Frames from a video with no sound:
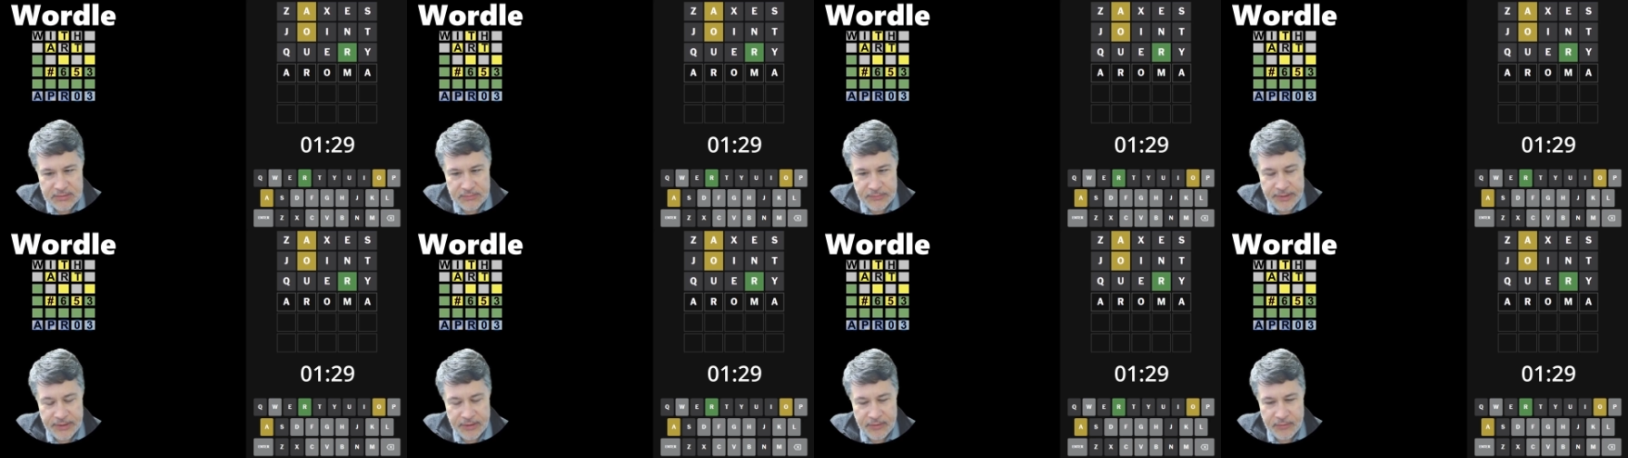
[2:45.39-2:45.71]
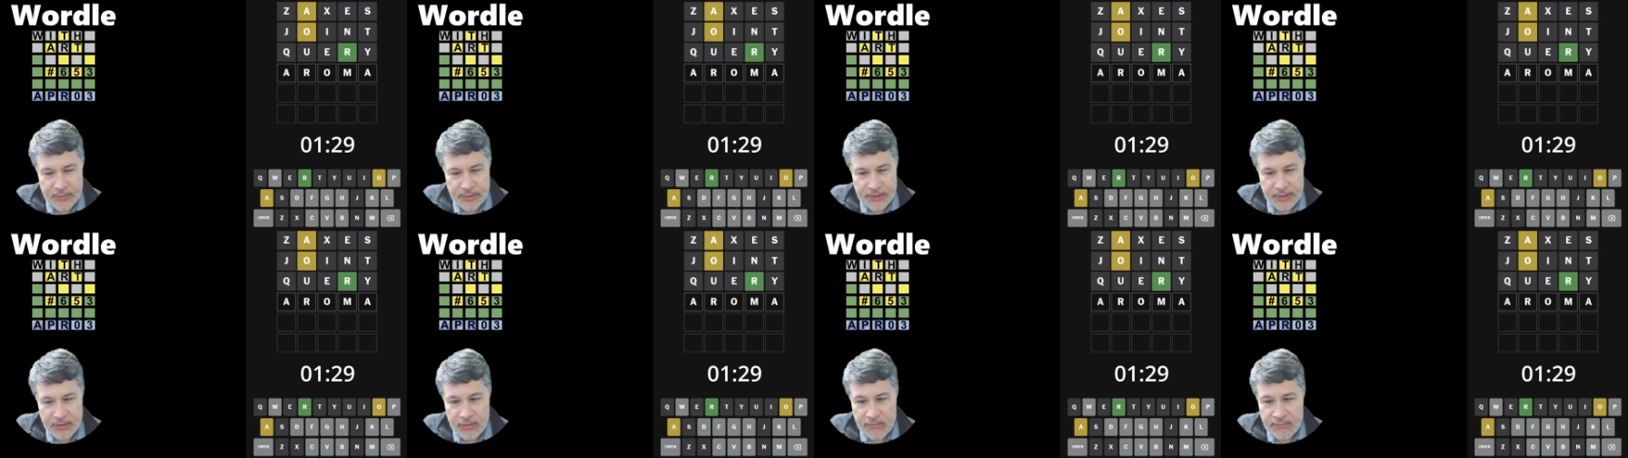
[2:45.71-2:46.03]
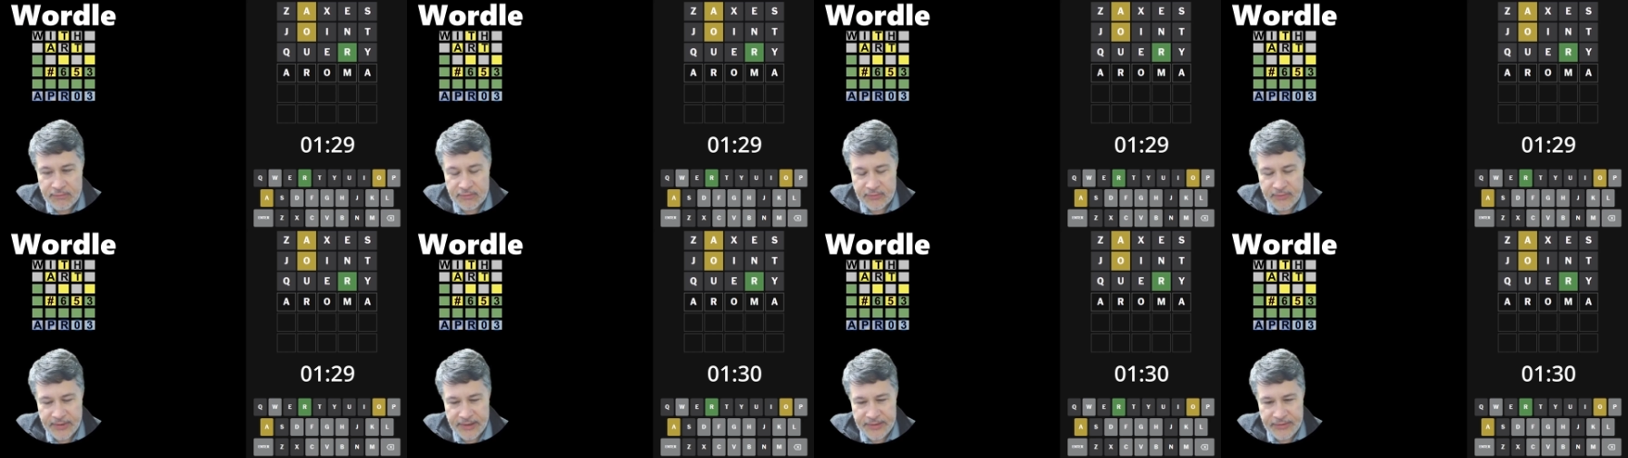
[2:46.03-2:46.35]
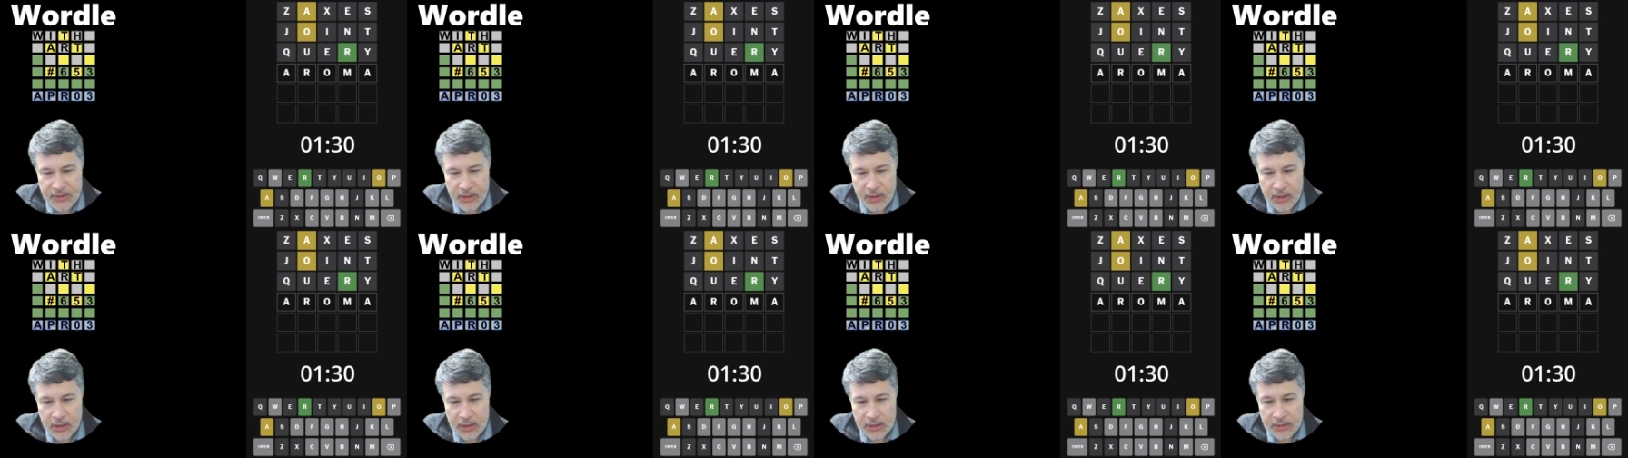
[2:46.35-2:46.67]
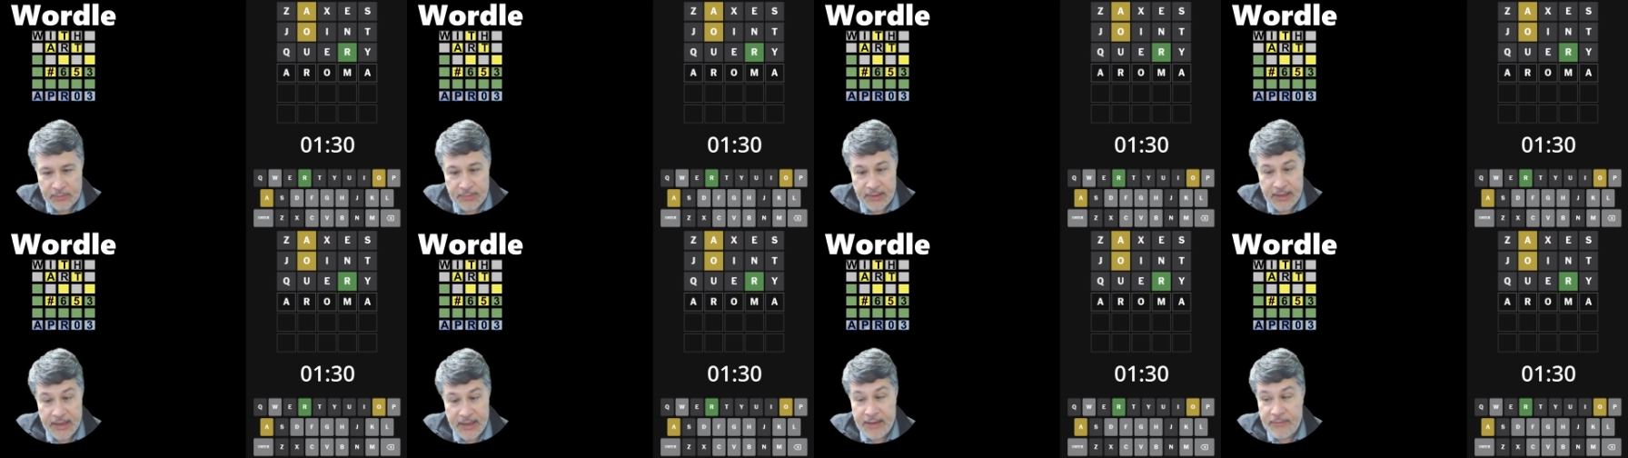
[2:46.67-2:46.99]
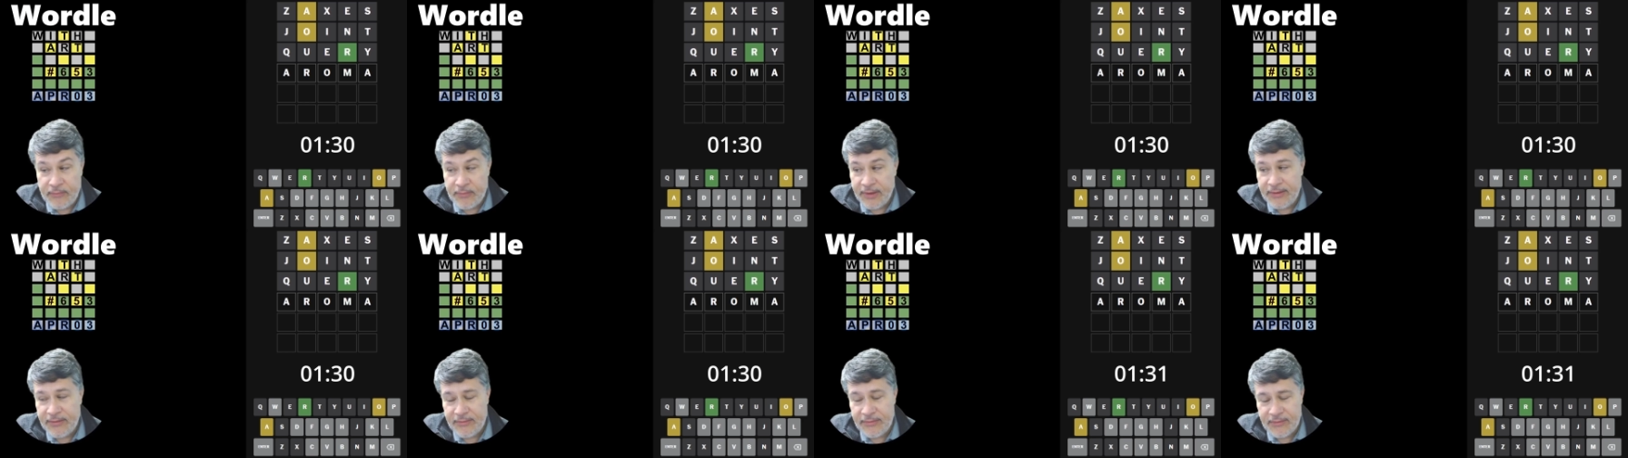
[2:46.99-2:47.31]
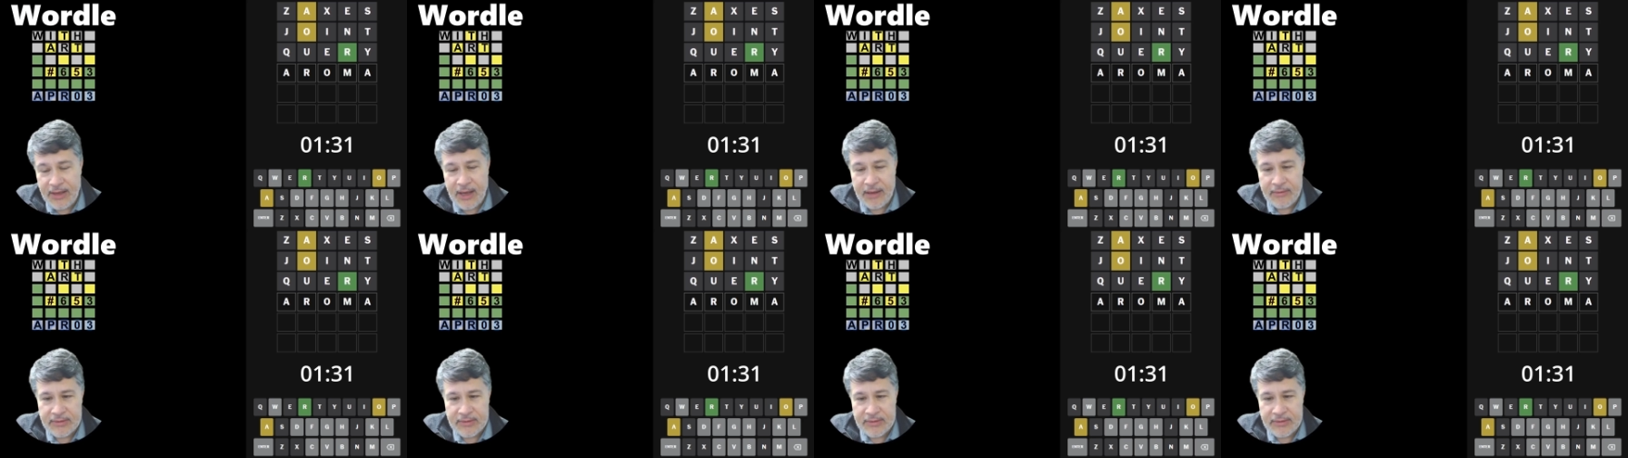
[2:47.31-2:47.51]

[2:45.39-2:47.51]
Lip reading: We don't want to override the R. I